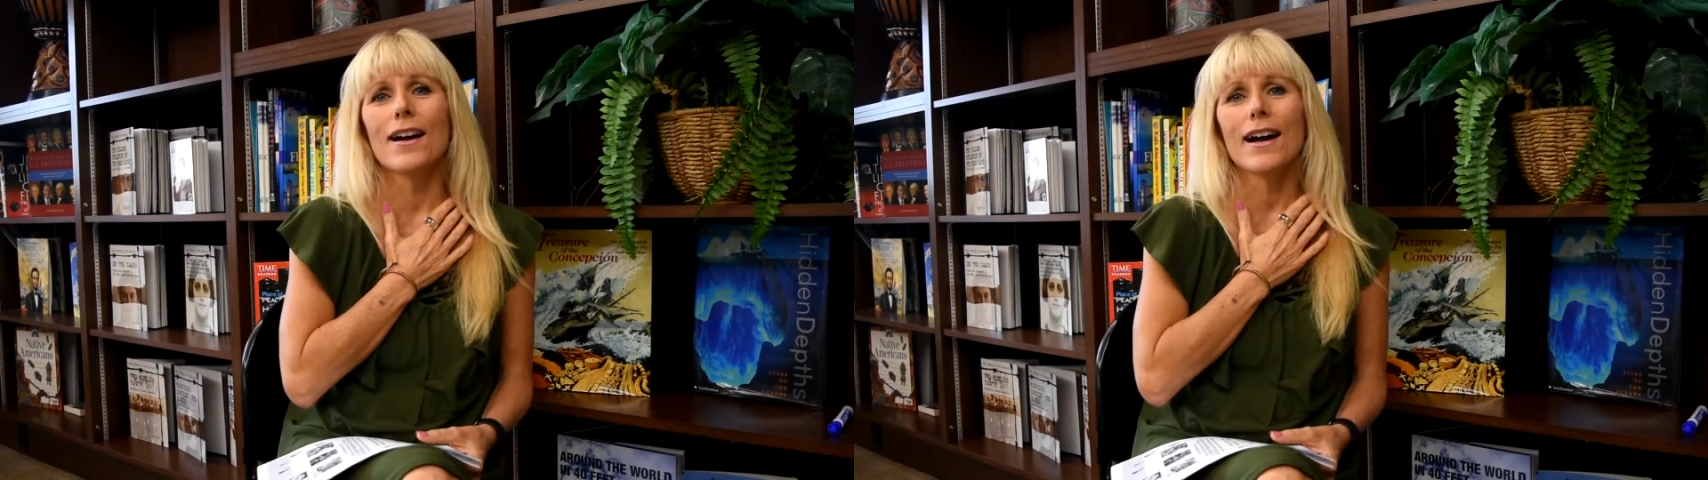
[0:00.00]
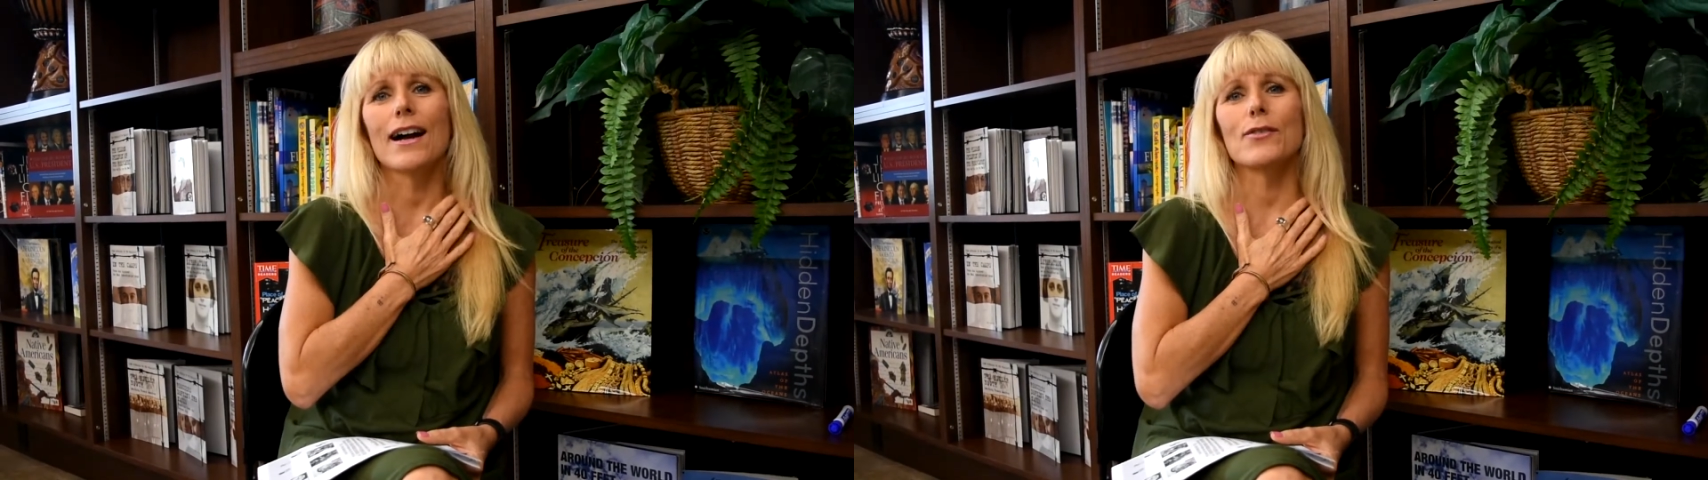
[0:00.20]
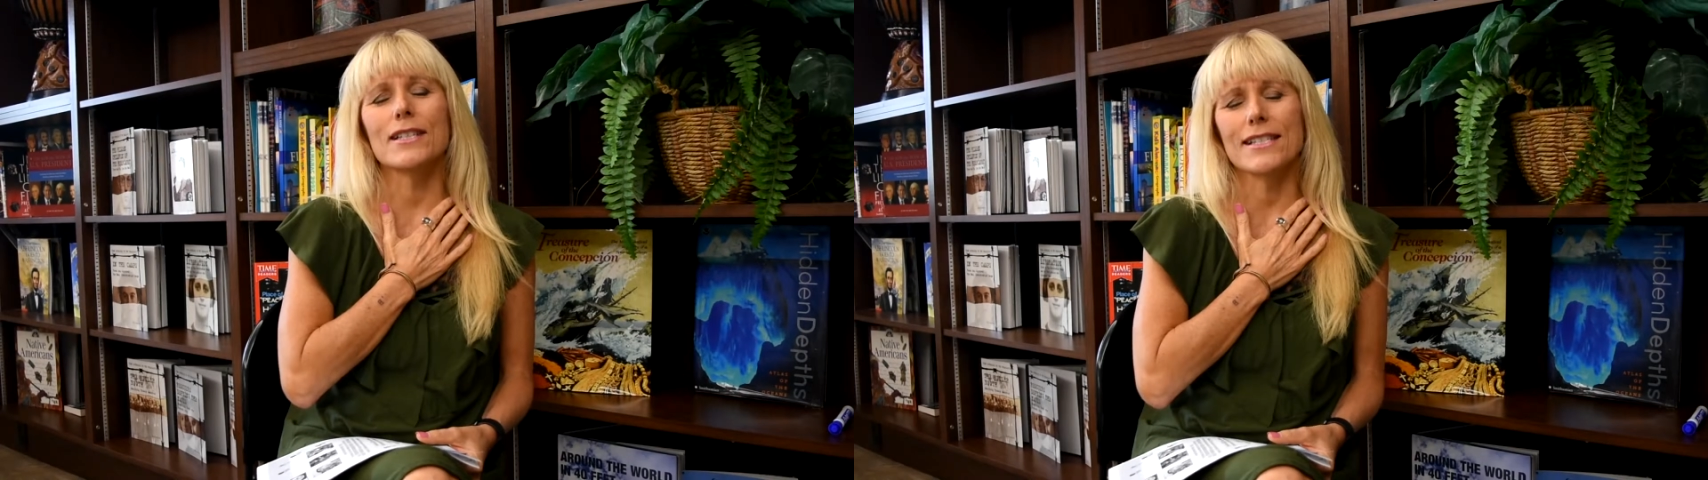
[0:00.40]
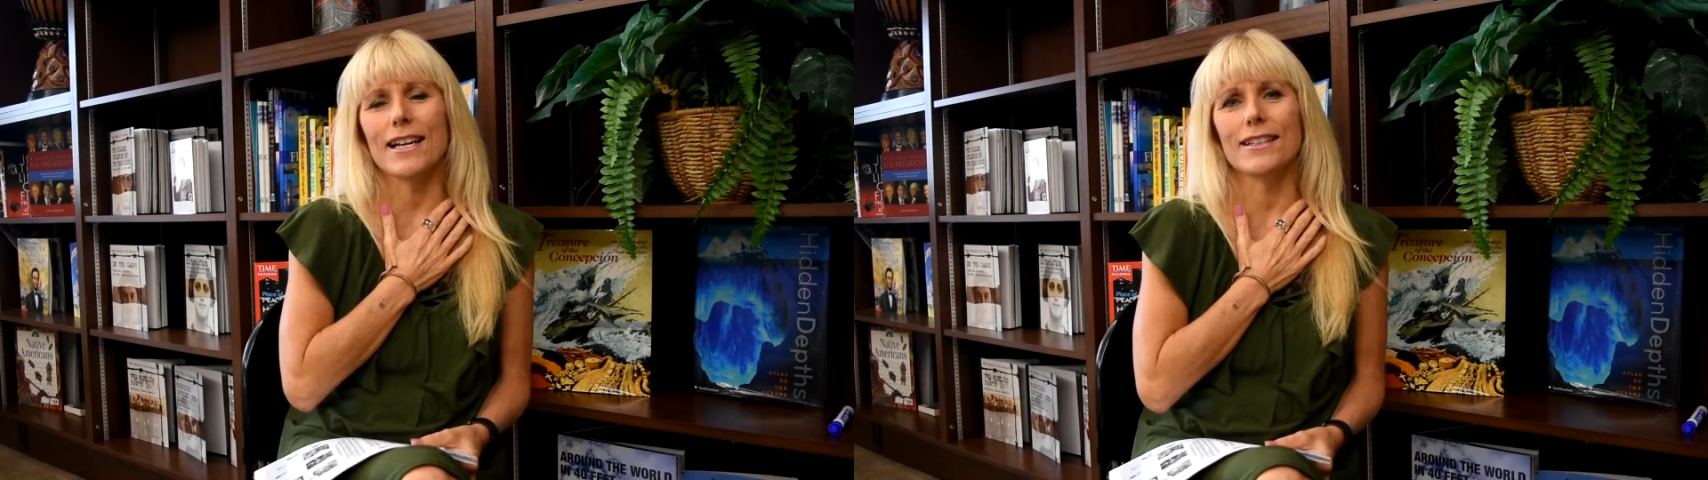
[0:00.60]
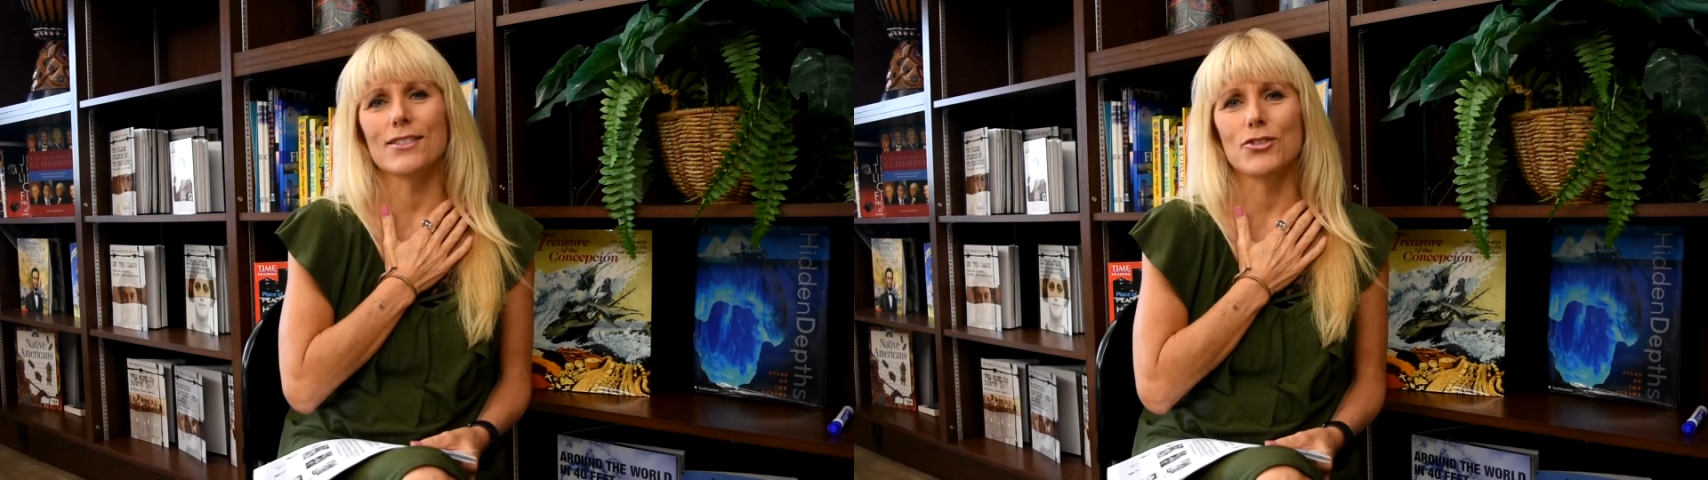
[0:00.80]
how
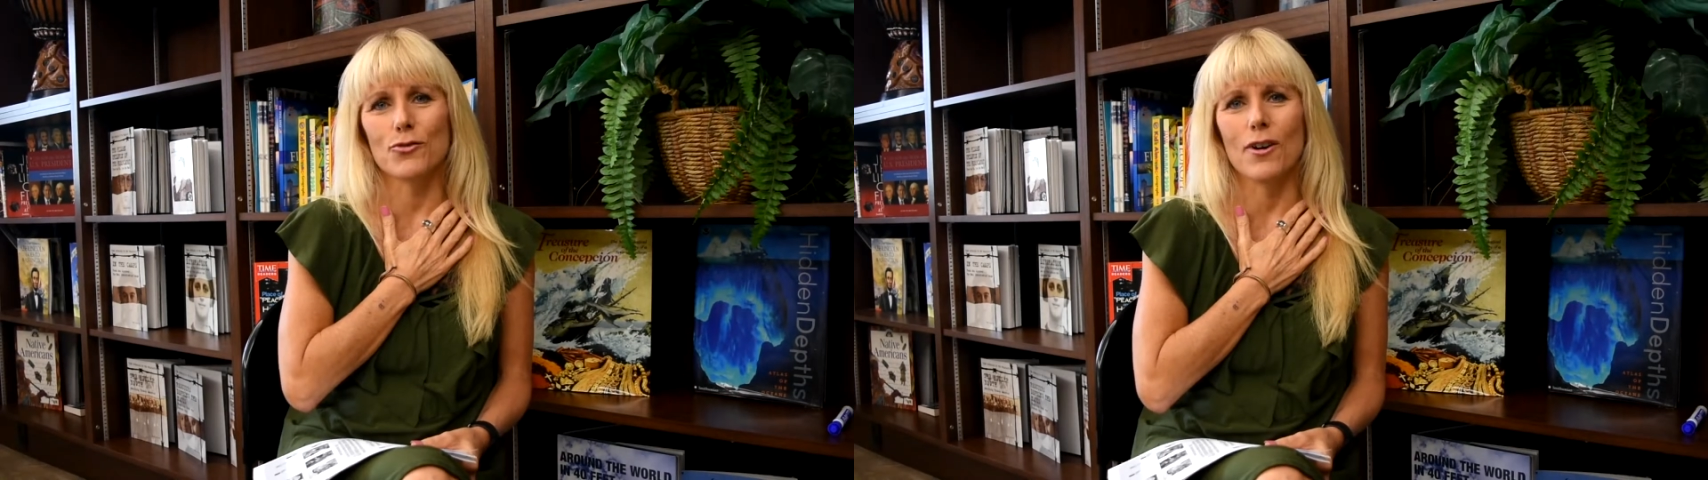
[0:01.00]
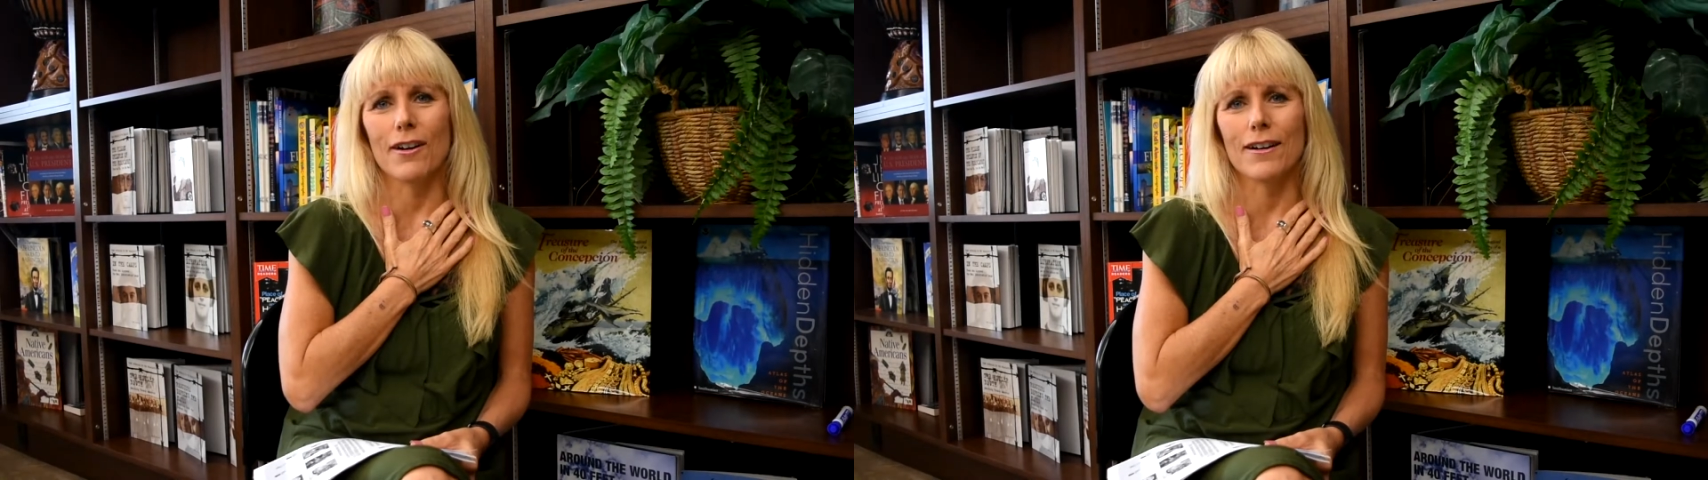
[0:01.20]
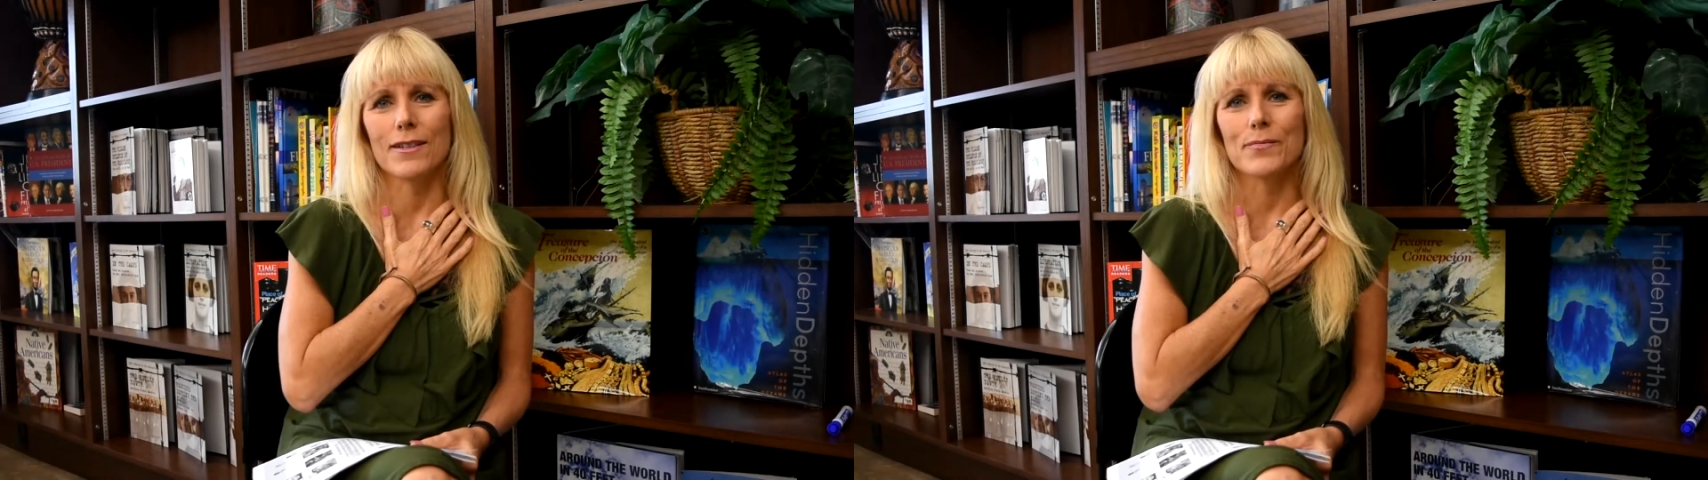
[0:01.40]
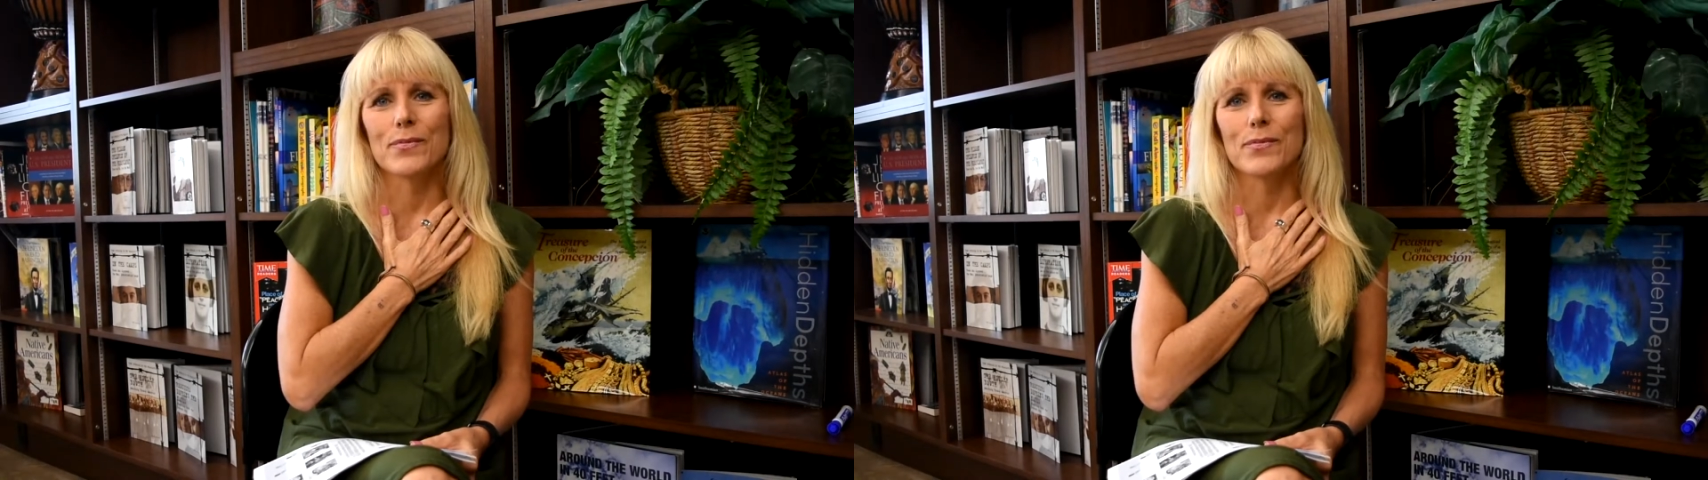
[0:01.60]
excited you are.